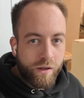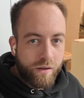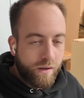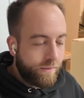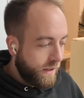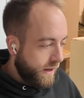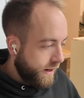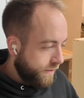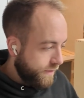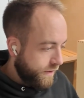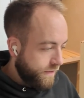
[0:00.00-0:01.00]
I'd be
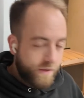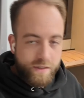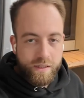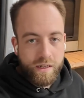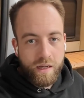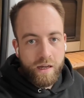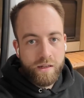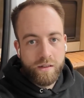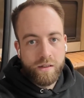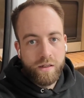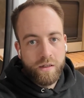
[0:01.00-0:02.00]
lying if I said it
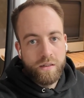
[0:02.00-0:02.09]
hadn't.